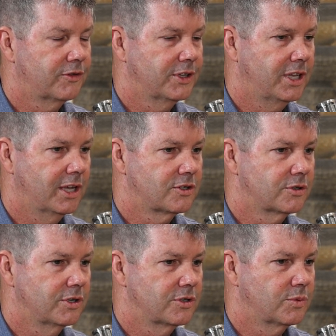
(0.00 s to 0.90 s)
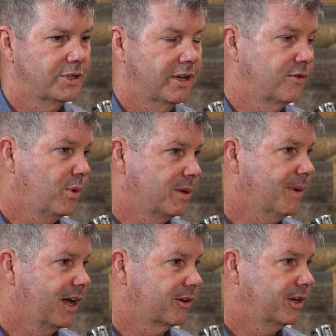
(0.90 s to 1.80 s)
And the answer is when you have a weak
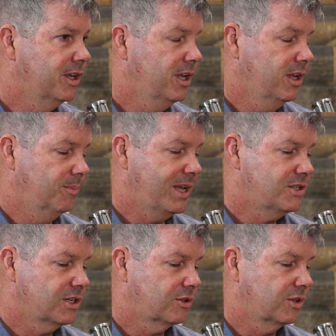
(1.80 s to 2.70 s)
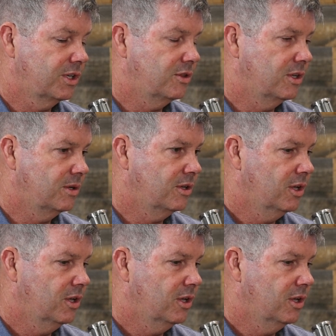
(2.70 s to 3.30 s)
battery. Basically,